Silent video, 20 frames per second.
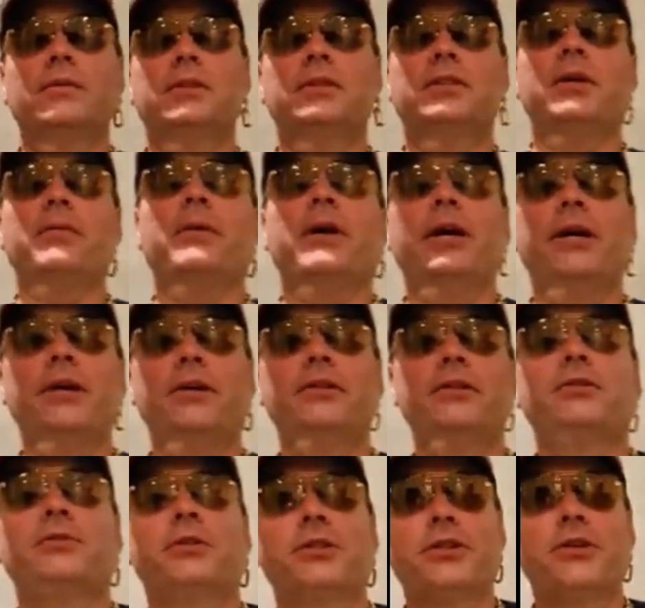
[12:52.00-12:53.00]
What's up,
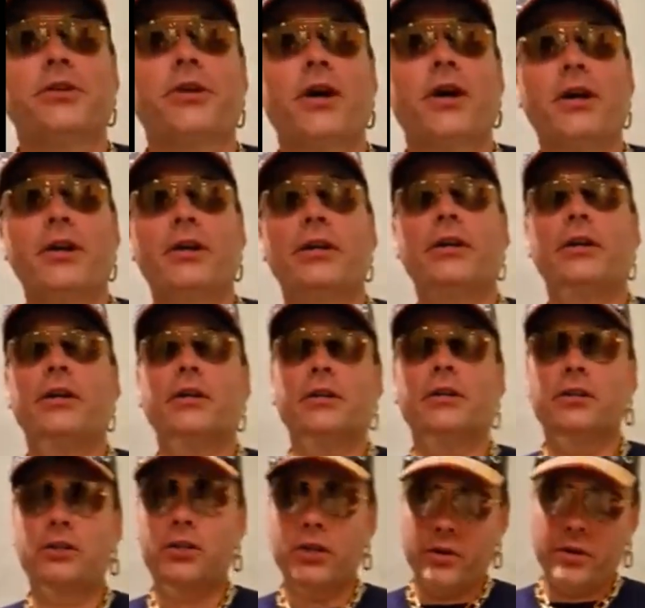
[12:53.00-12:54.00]
haters? Richard Heart
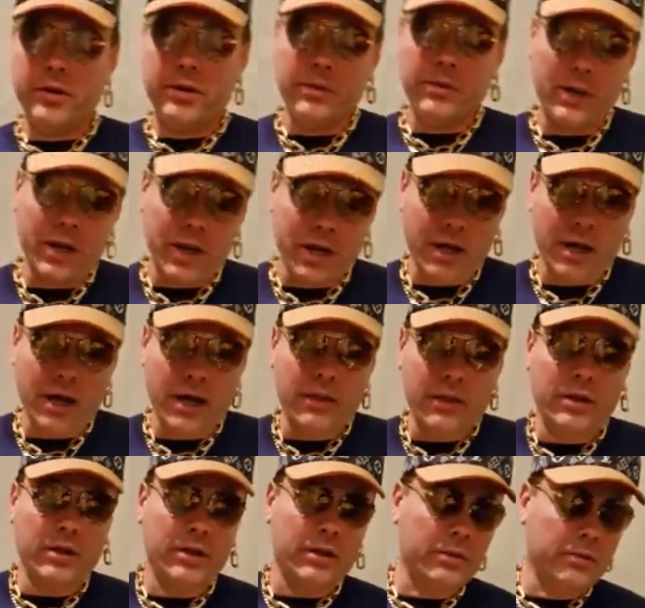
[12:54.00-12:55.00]
here, showing you what I
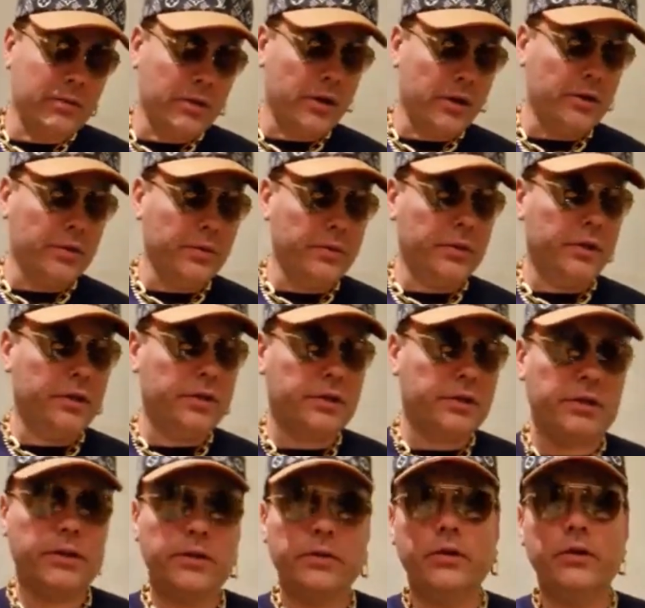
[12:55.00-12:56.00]
got that you don't.
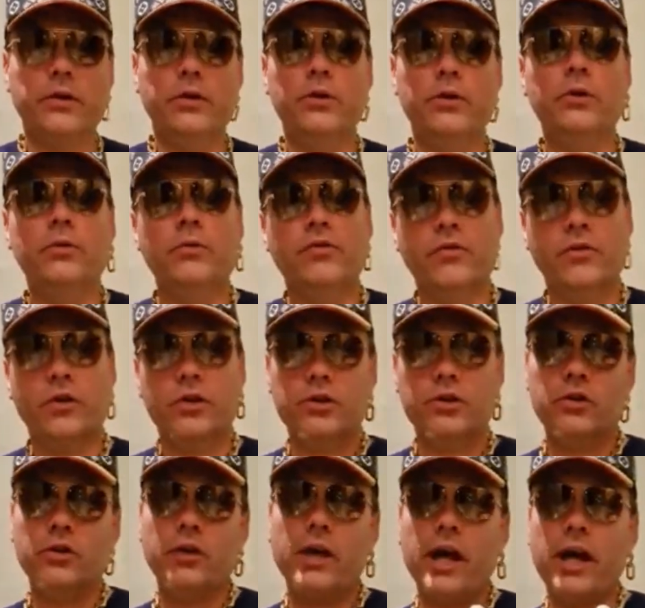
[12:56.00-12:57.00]
These here are the new
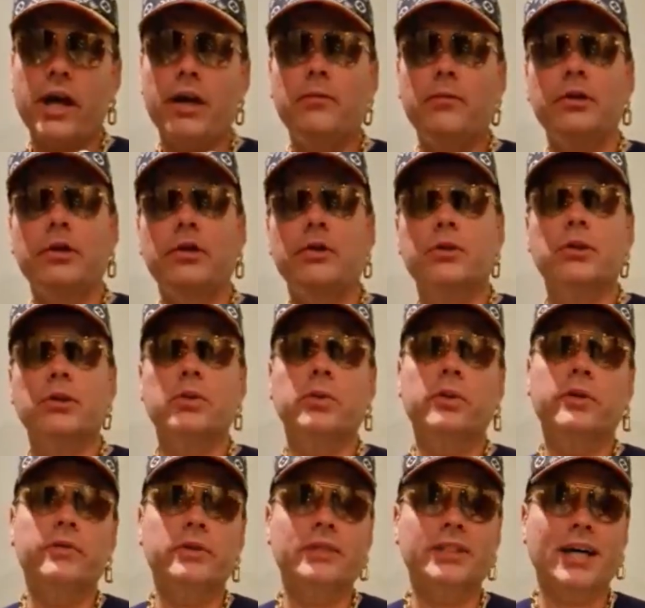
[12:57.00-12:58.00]
Virgil Abloh
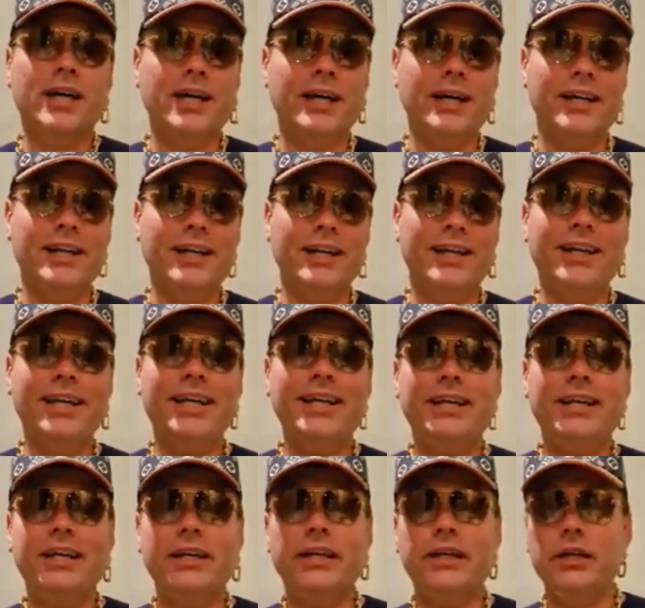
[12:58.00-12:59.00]
Louis Vuitton
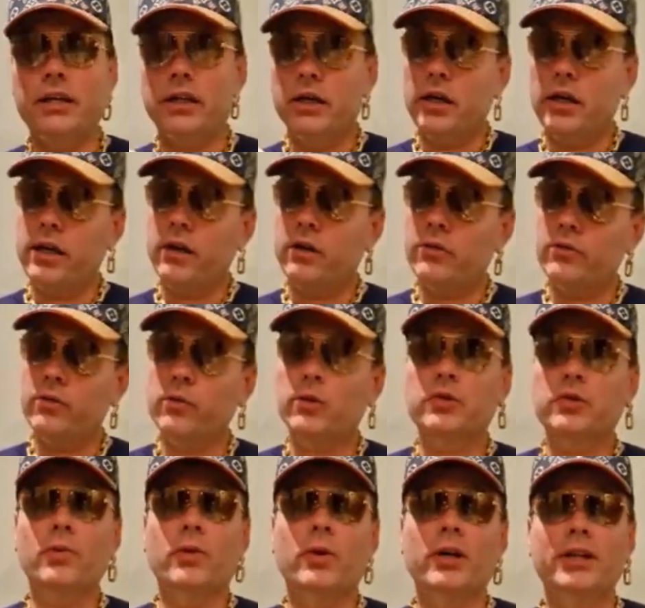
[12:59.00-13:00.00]
Nike Air Force